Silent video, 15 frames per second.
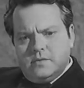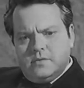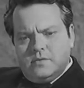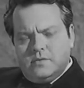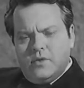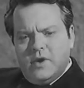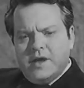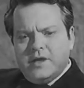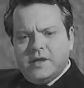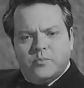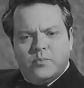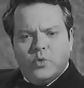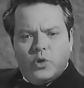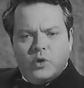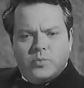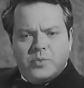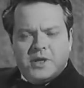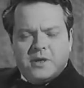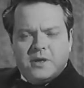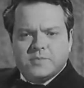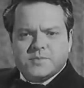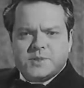when a bull
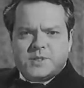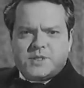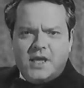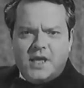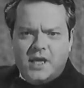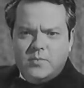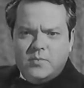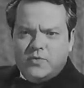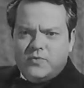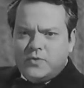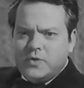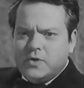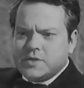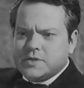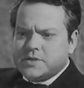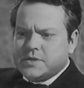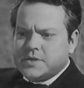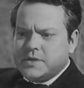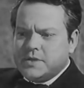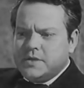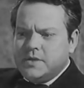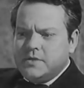becomes tame, of course,
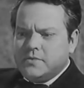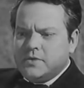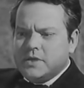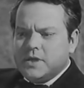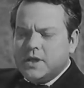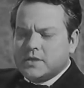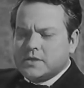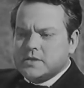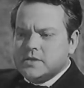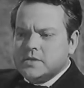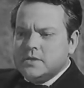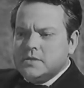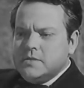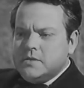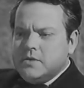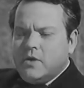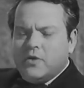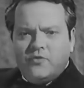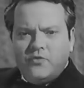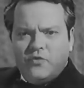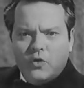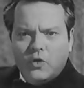it will not on
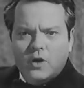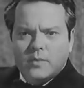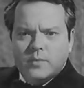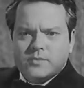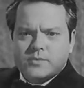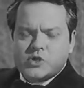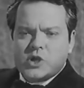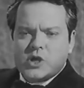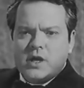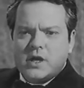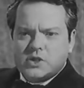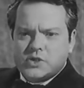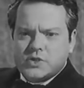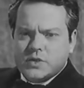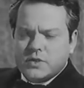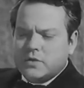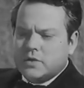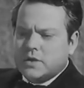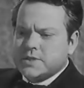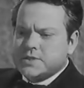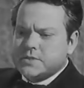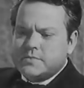form charge the
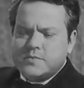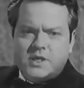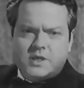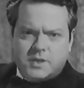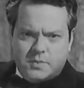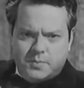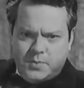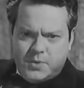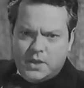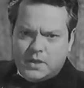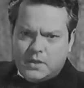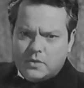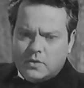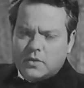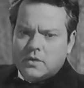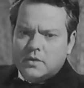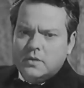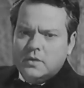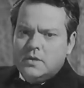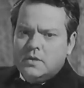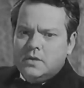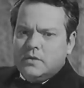horse and meet the peak or
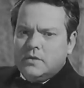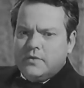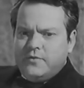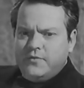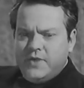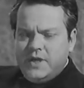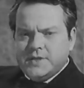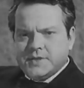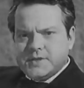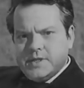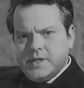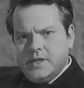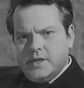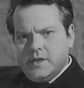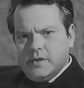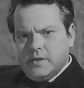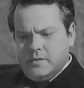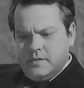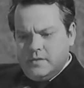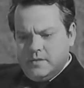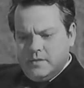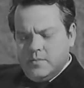face the
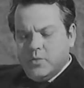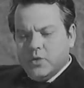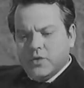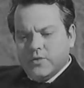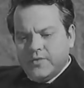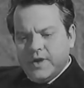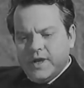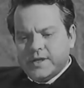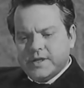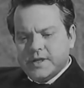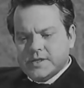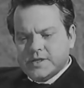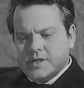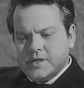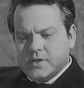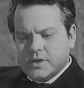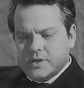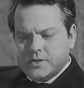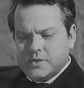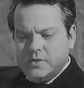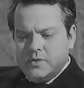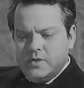bullfighter as he ought
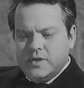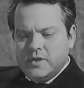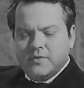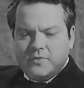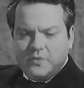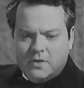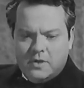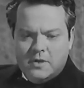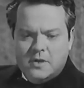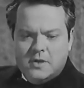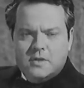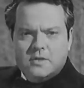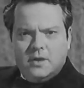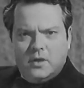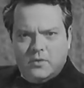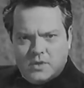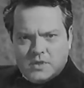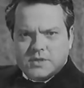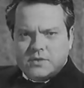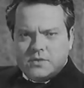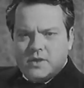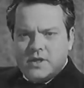to, and therefore there
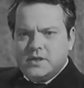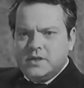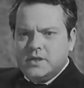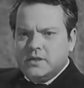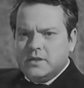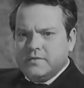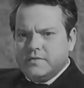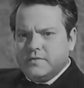was a great deal of